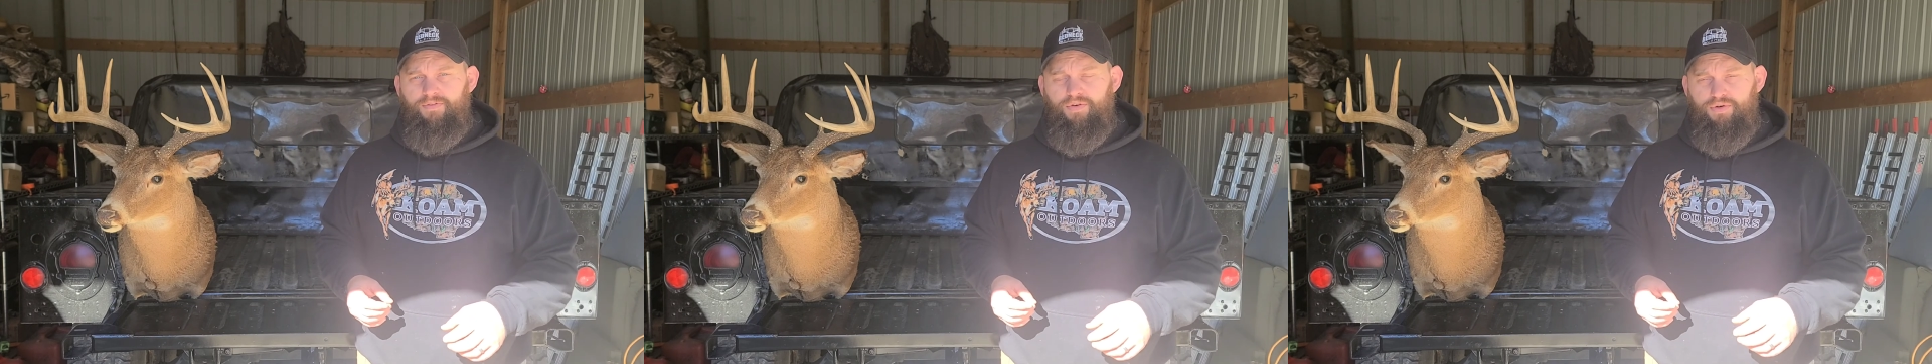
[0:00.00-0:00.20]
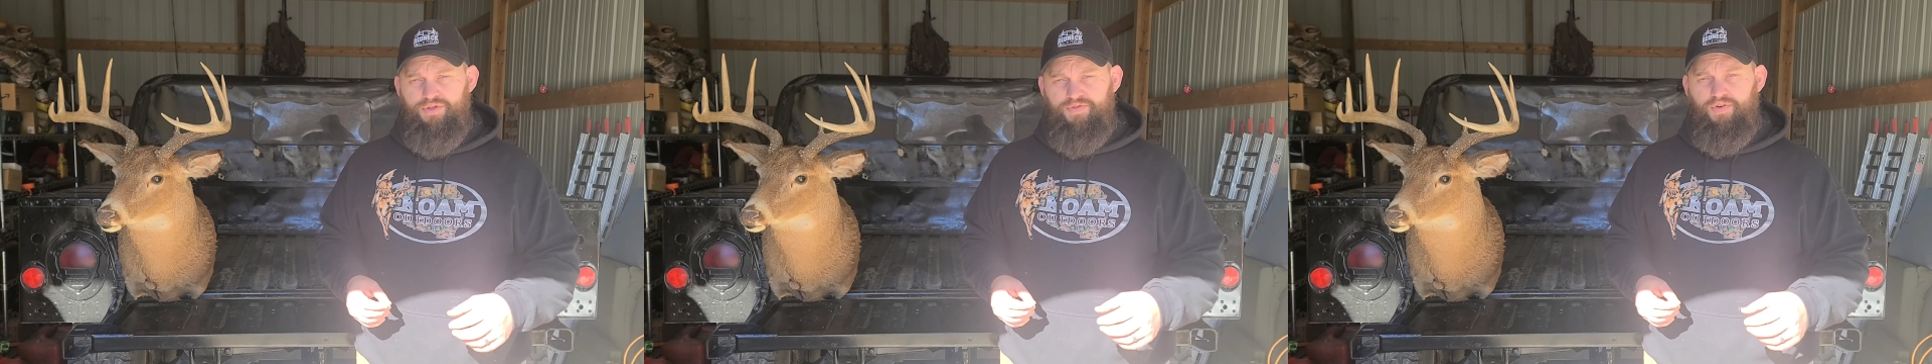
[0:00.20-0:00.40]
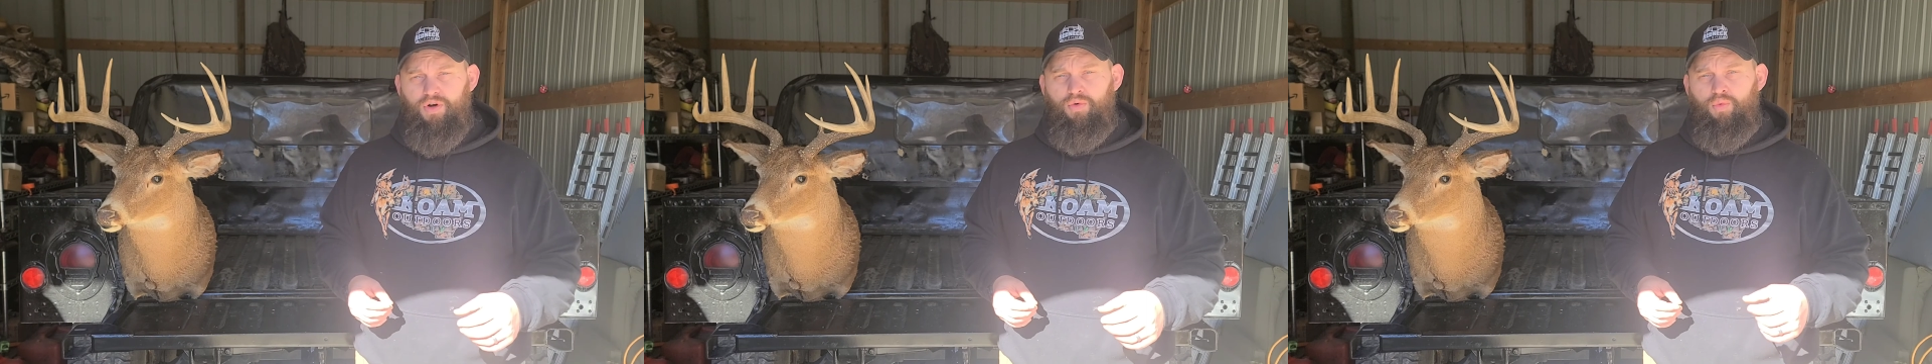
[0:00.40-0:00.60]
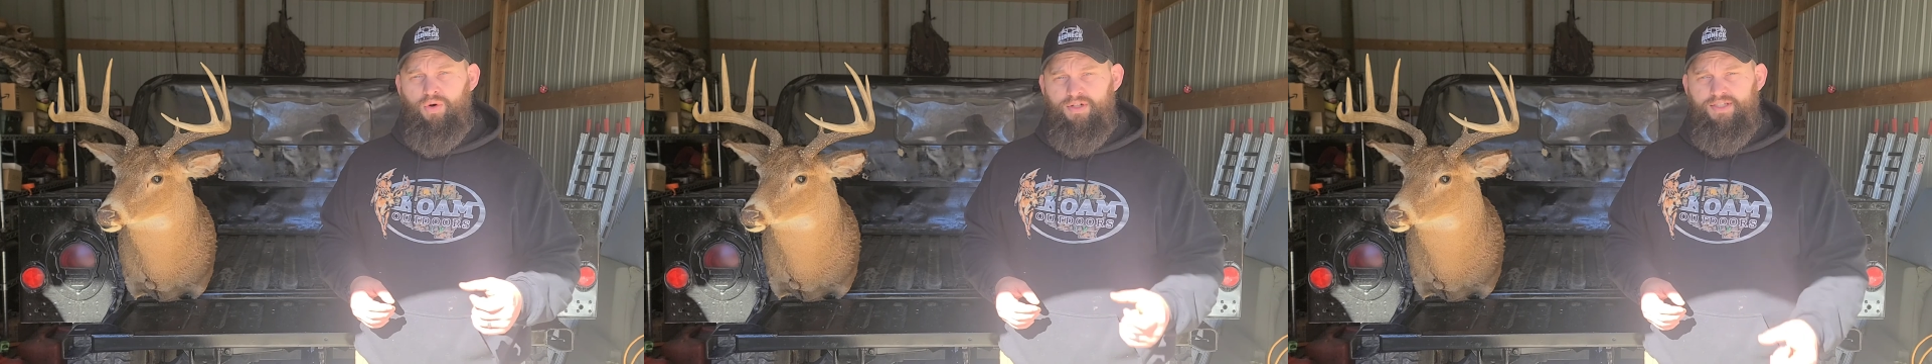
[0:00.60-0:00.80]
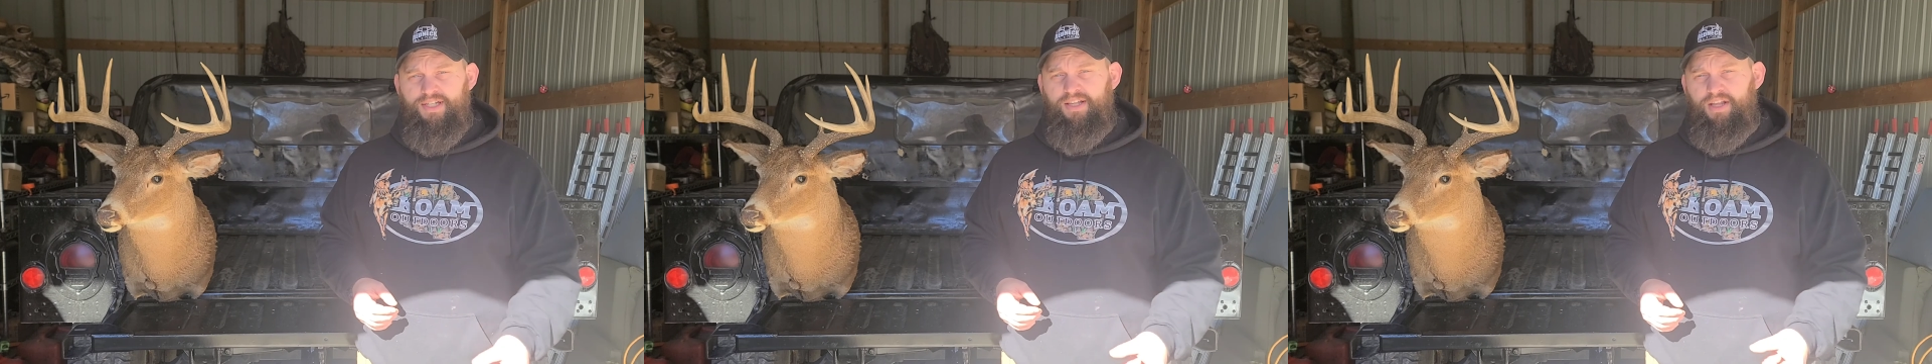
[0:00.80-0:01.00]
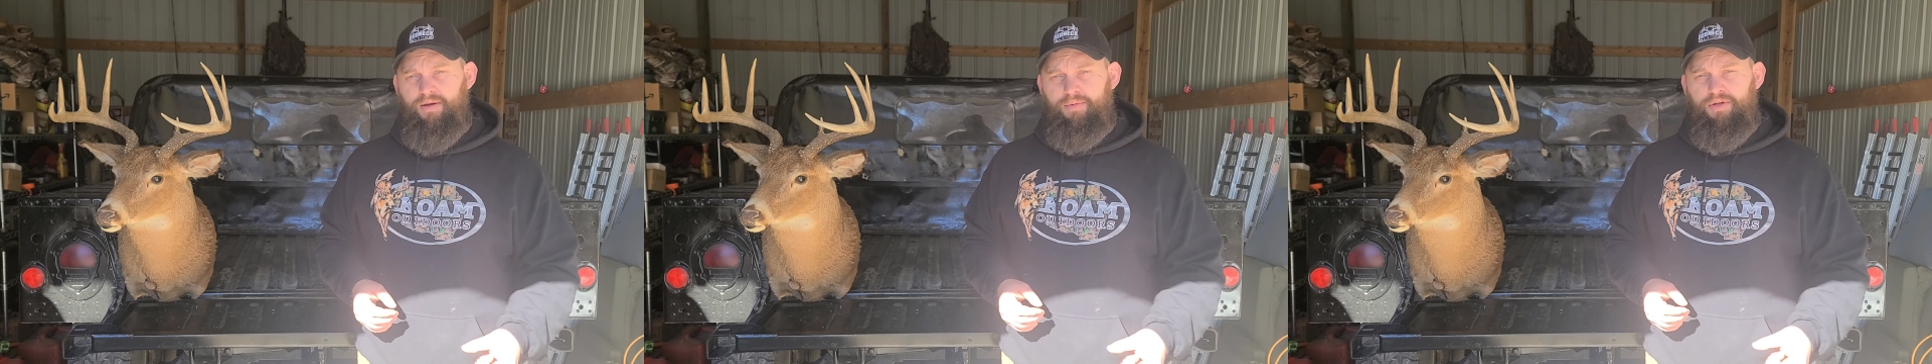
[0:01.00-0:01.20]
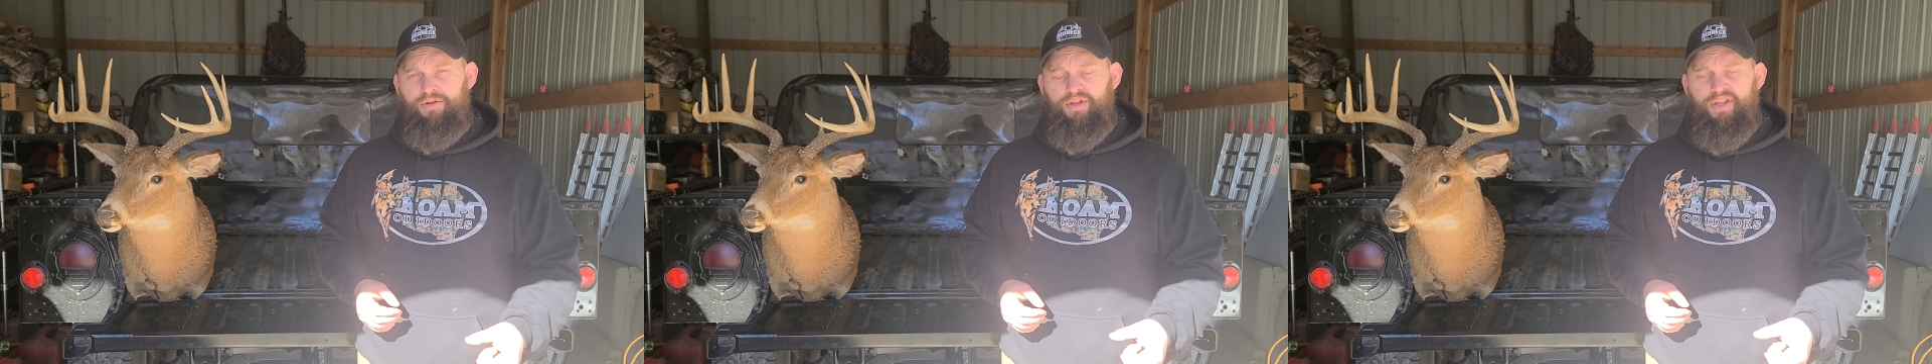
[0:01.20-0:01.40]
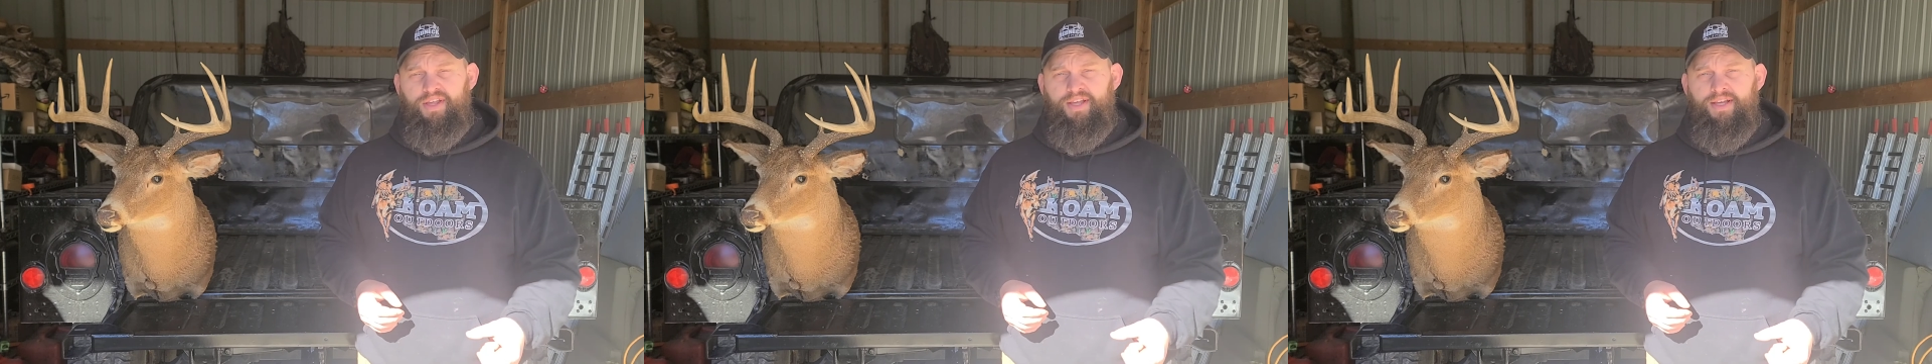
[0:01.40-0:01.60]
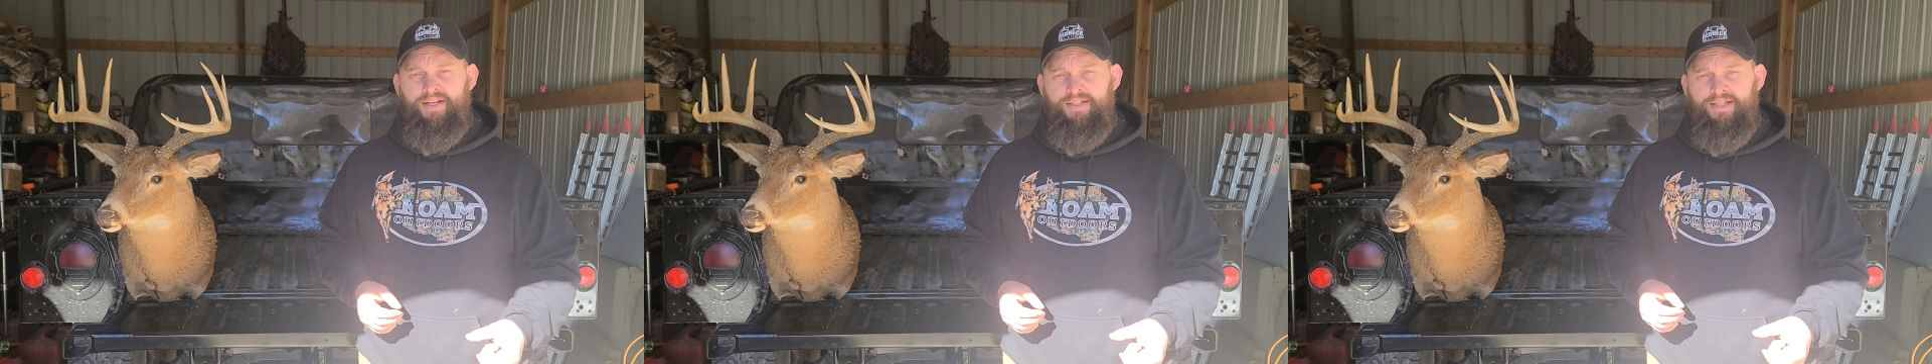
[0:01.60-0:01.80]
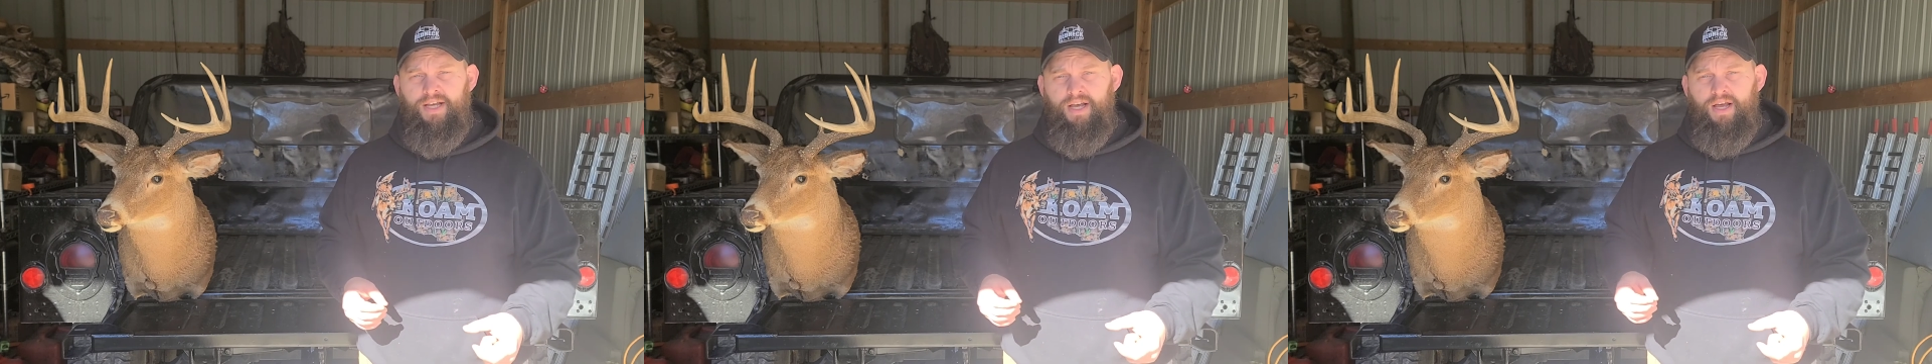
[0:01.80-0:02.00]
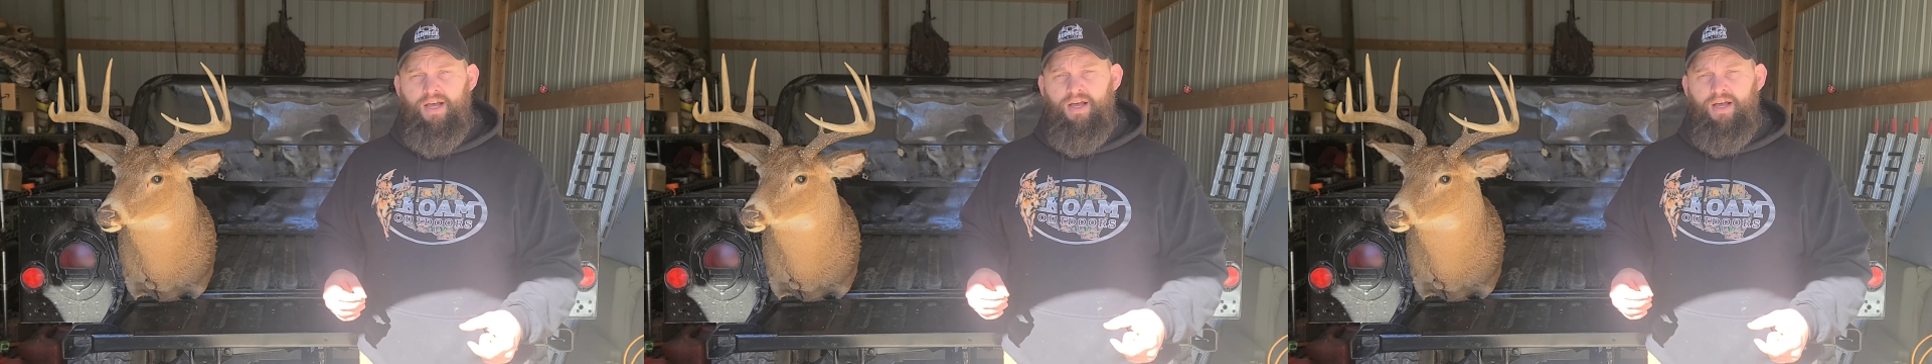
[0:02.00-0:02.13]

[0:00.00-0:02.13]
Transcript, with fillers: first of all, what CWD is,